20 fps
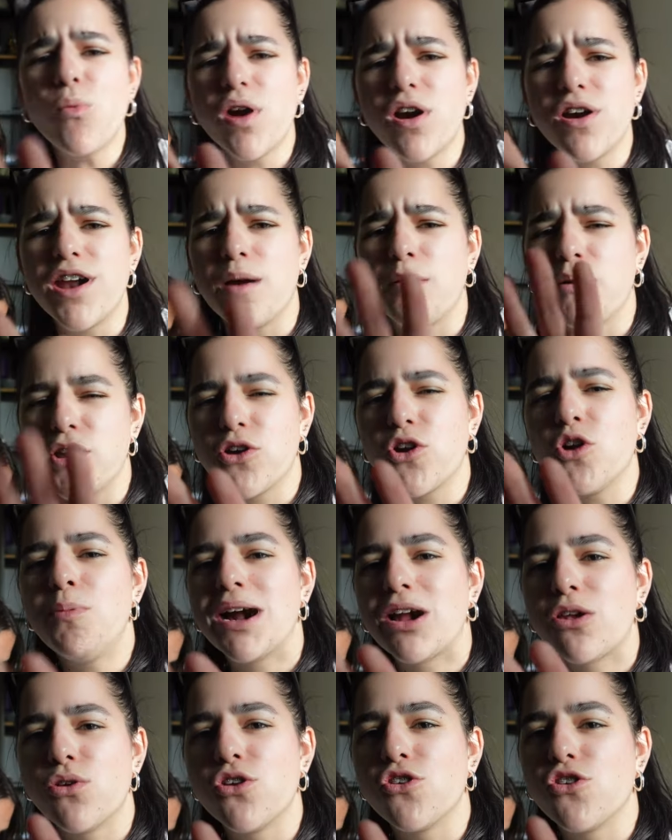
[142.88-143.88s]
worry, I'm gonna go
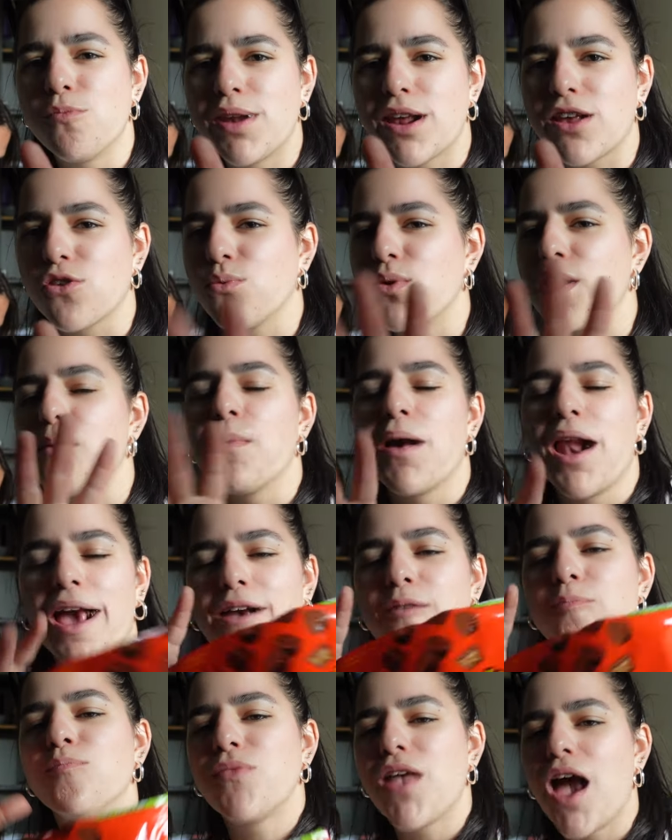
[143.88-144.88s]
back to the gym next week, but
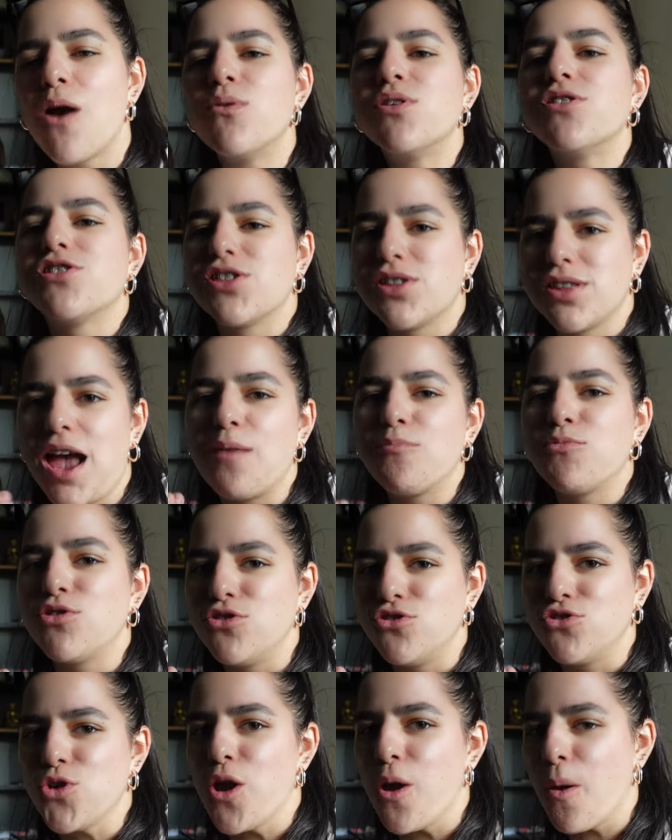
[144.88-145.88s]
like now it's time to
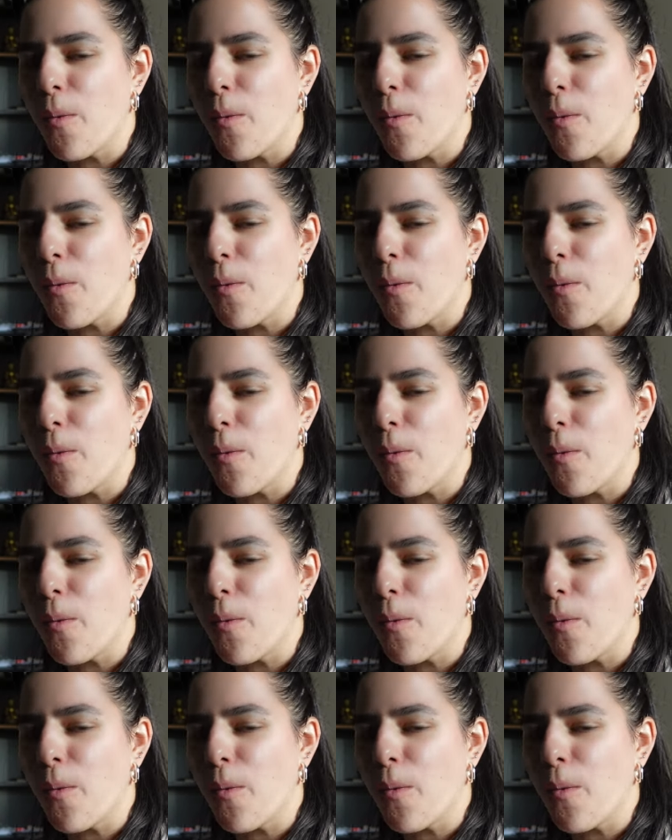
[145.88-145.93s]
enjoy.